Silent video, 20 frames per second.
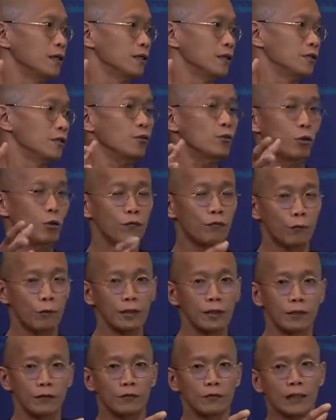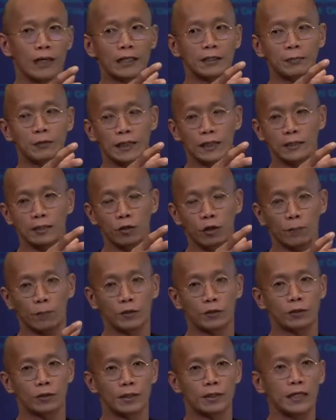So going forward, if you ask me, there's still
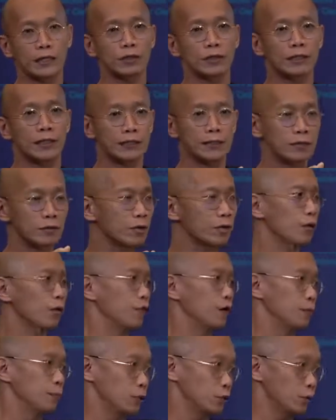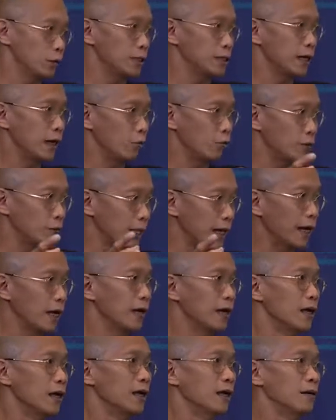opportunities. Actually, there's still a lot of opportunities out there.
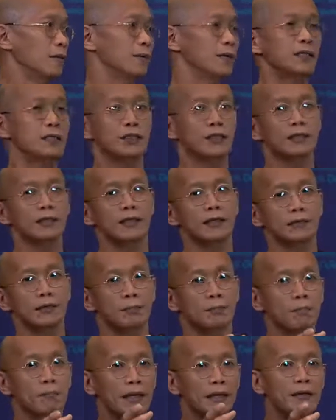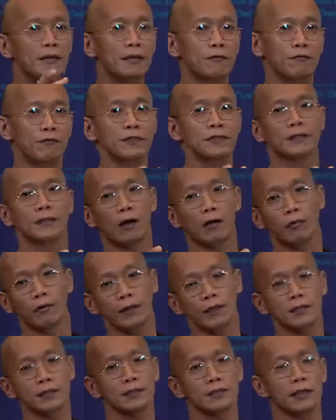But just that the main difference now
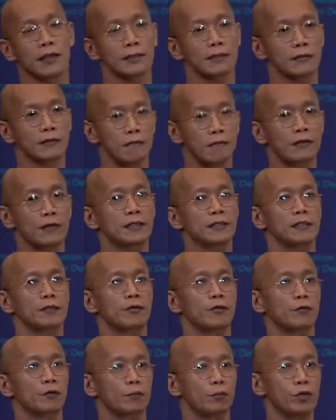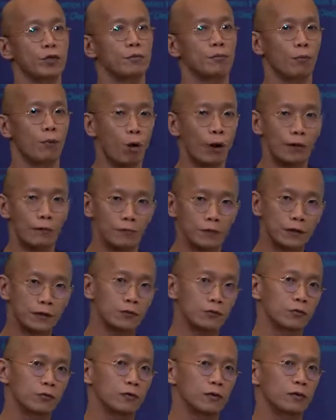is, as an investor, you have to put in more effort.
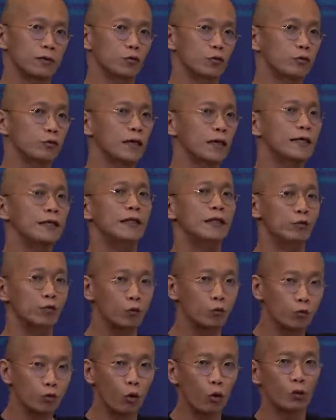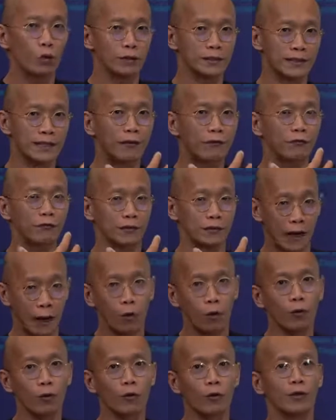You really need to know your stuff
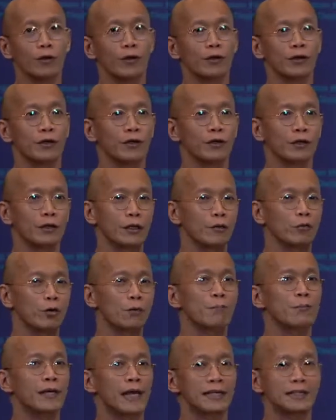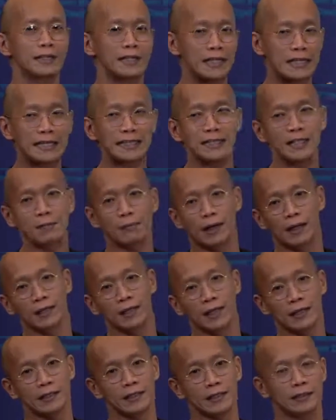now. It won't be as easy
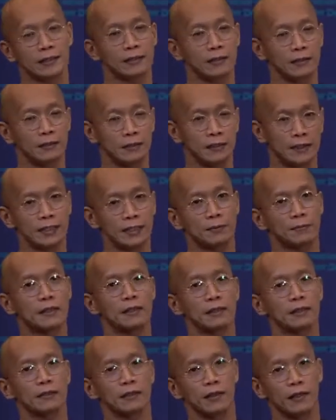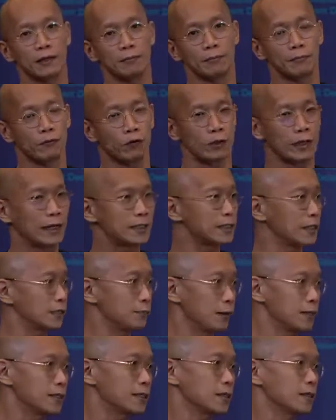money as 6 months for the last 6
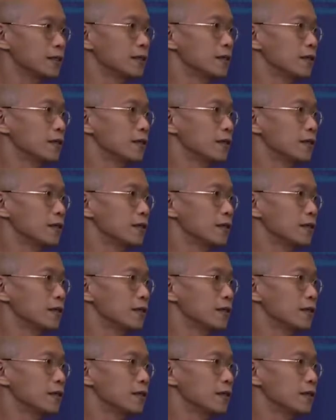months.